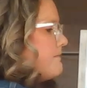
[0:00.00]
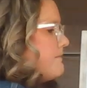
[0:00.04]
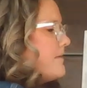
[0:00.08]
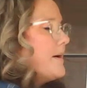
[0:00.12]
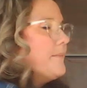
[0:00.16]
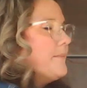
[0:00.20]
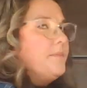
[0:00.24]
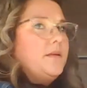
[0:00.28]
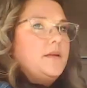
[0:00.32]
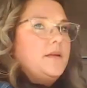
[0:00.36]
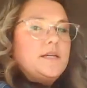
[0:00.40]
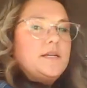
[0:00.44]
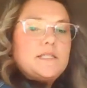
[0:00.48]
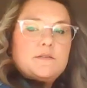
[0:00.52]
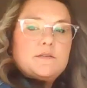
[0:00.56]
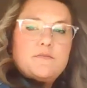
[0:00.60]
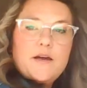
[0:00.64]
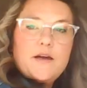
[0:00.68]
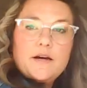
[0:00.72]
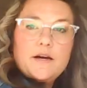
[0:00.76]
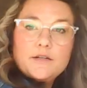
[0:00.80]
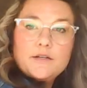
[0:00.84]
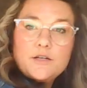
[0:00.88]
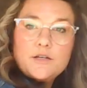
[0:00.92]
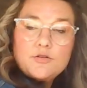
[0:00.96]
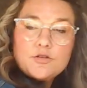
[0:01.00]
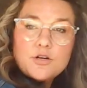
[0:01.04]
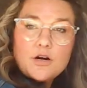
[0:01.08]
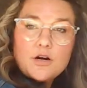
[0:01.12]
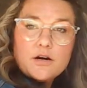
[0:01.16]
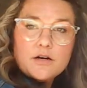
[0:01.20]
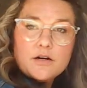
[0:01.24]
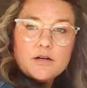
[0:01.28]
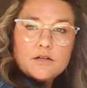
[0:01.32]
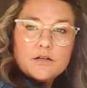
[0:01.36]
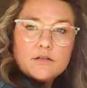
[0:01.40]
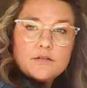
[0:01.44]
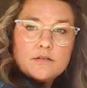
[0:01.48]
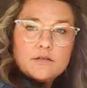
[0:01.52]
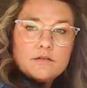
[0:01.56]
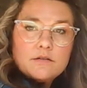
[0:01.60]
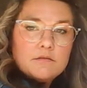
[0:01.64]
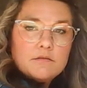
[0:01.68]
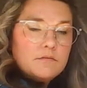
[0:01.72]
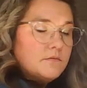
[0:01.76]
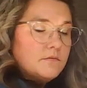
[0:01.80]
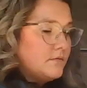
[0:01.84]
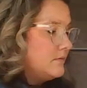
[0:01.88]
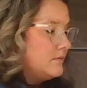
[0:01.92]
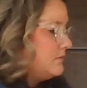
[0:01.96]
my place value chart.
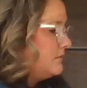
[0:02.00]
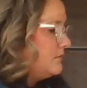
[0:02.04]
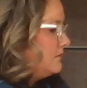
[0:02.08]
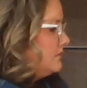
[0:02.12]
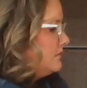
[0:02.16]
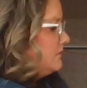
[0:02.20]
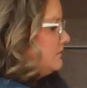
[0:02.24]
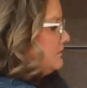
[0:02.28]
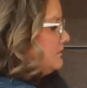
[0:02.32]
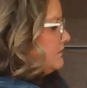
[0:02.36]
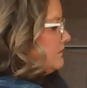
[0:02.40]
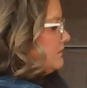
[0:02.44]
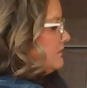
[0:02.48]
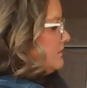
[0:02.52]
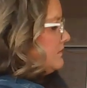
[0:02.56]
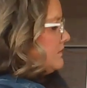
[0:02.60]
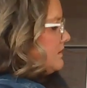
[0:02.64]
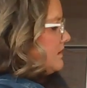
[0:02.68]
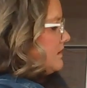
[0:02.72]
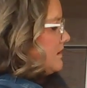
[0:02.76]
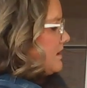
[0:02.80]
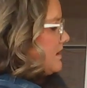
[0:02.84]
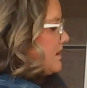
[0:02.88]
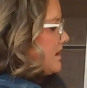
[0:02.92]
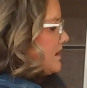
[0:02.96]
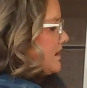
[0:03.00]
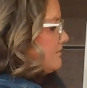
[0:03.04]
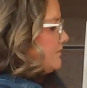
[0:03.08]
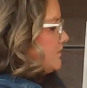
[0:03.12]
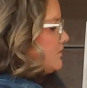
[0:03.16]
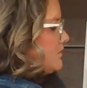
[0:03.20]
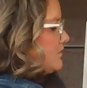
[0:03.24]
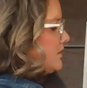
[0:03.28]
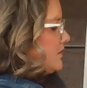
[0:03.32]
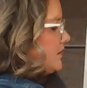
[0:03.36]
I'm